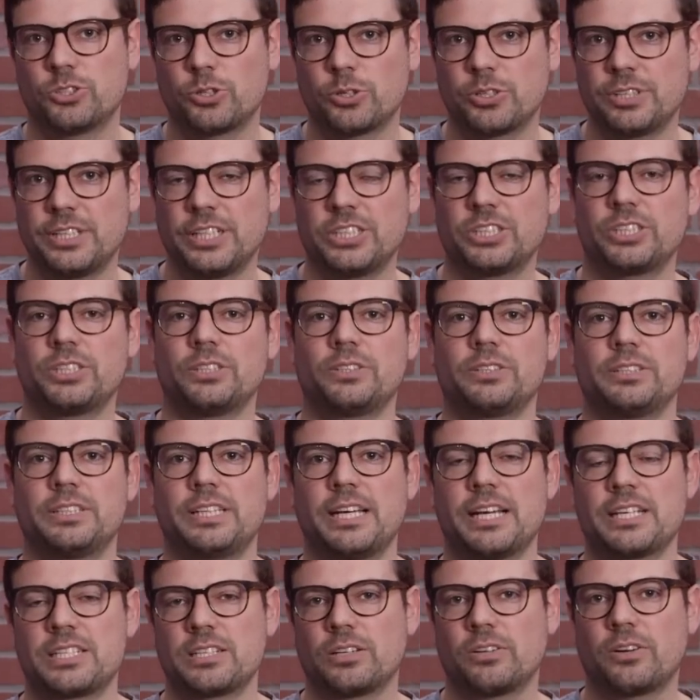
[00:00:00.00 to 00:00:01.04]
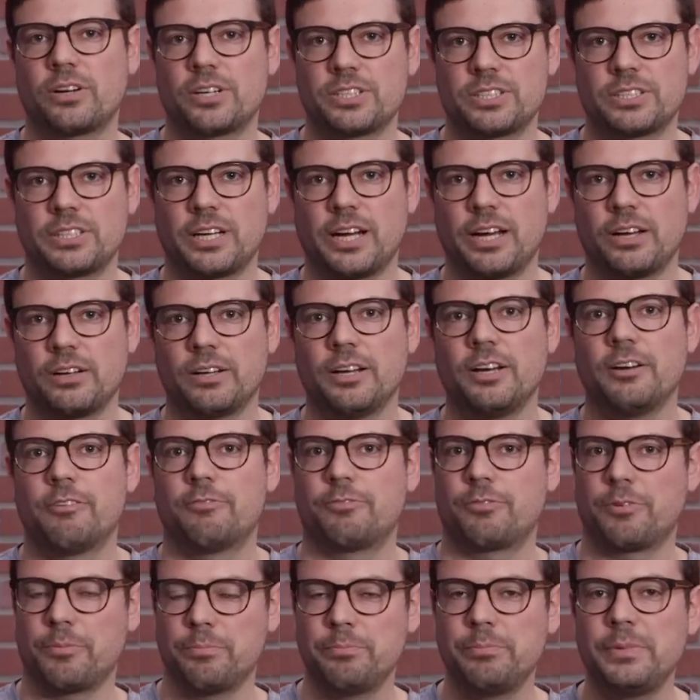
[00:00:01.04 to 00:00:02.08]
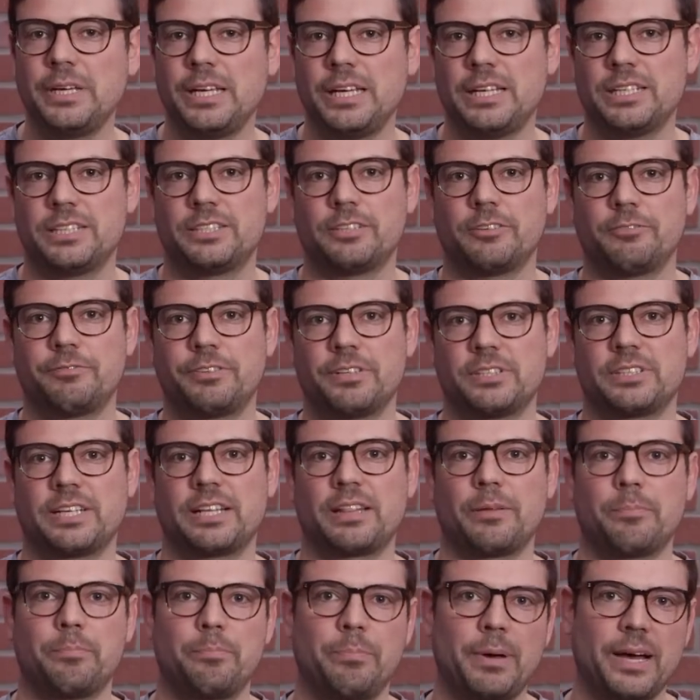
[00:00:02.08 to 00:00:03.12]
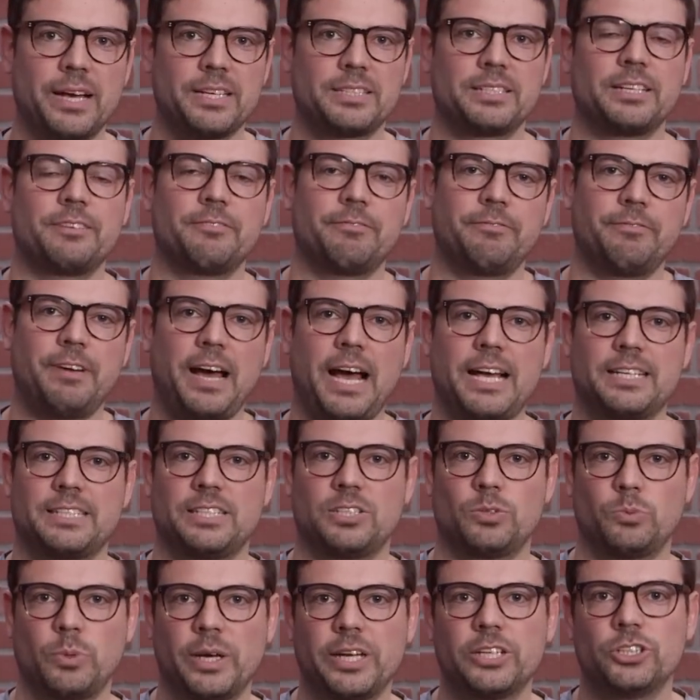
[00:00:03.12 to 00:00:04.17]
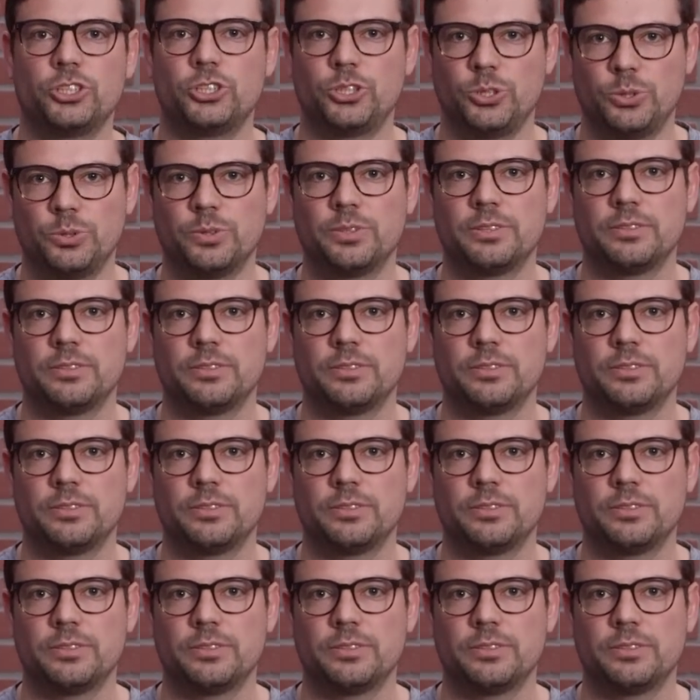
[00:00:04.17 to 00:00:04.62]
traditional DSLR style, for me, still feels like the best and fastest way to shoot.